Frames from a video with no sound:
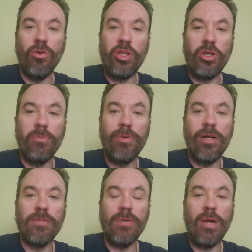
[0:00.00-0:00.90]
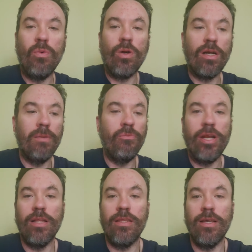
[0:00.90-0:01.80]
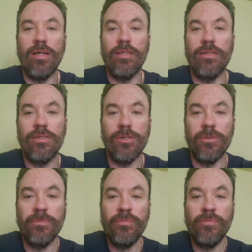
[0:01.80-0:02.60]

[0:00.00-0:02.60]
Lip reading: The good part, but I woke up right at the end, so